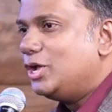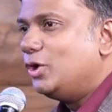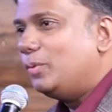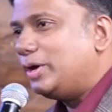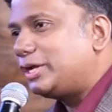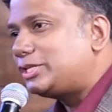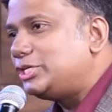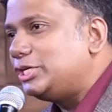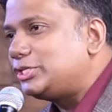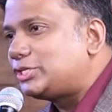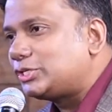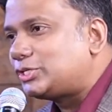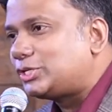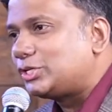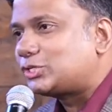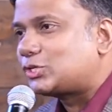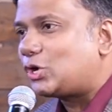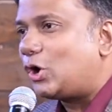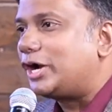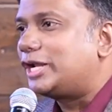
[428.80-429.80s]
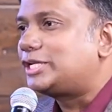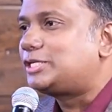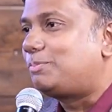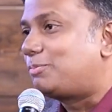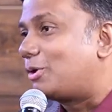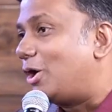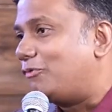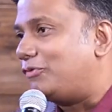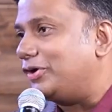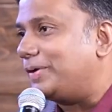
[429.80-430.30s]
where Jesus is called as a
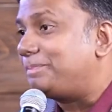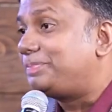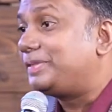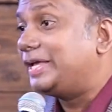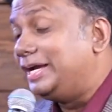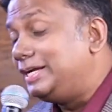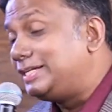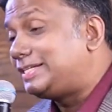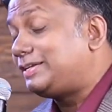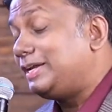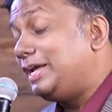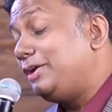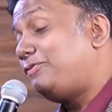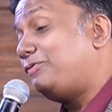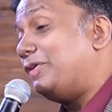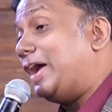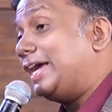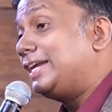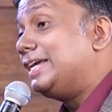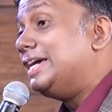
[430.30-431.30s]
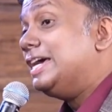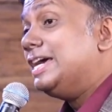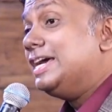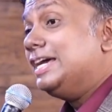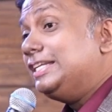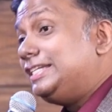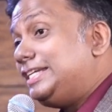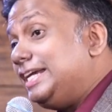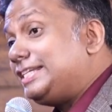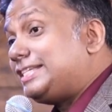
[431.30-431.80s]
prophet. In fact,
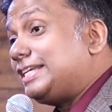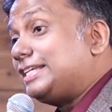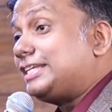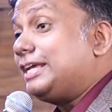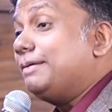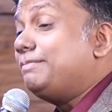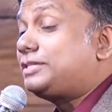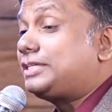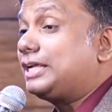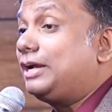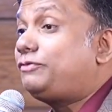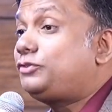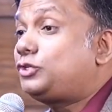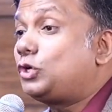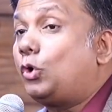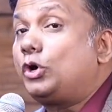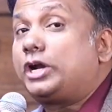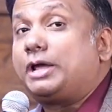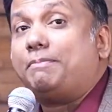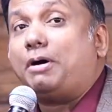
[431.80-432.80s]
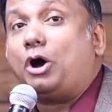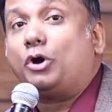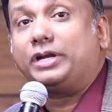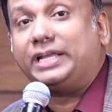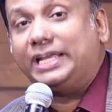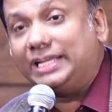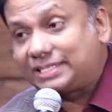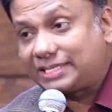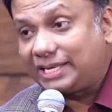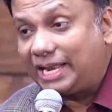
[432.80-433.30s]
Jesus himself told
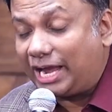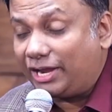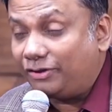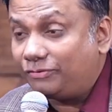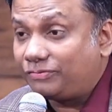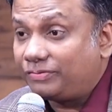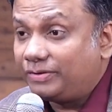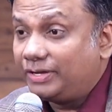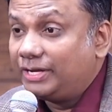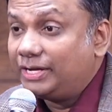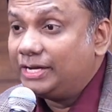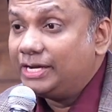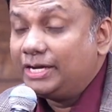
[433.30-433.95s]
about his life.